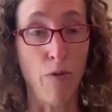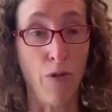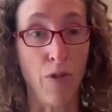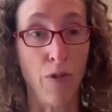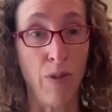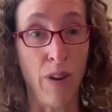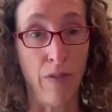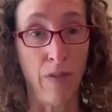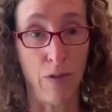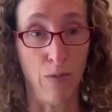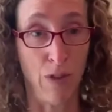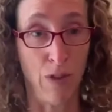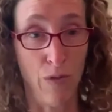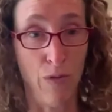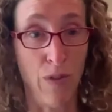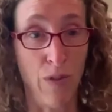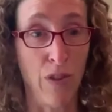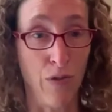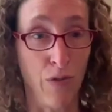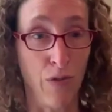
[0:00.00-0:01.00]
you have to
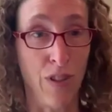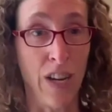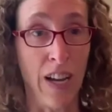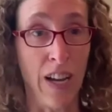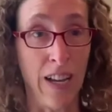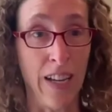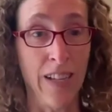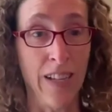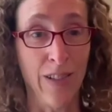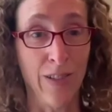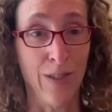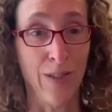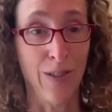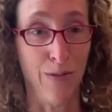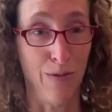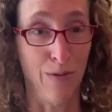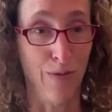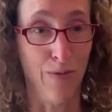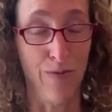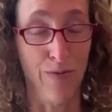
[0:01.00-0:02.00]
restrict your diet
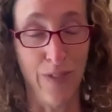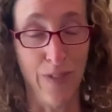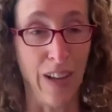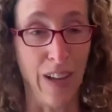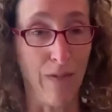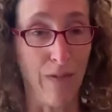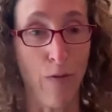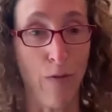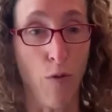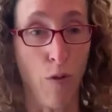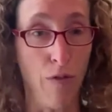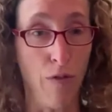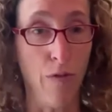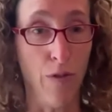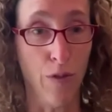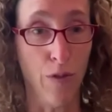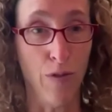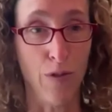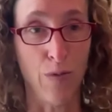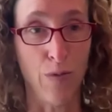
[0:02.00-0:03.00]
to like four
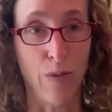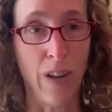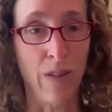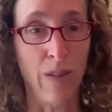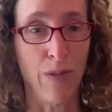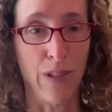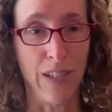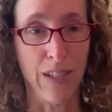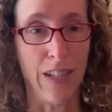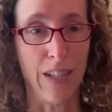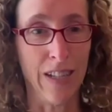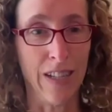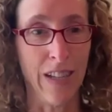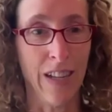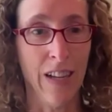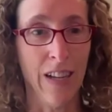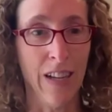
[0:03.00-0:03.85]
foods, right? What is it?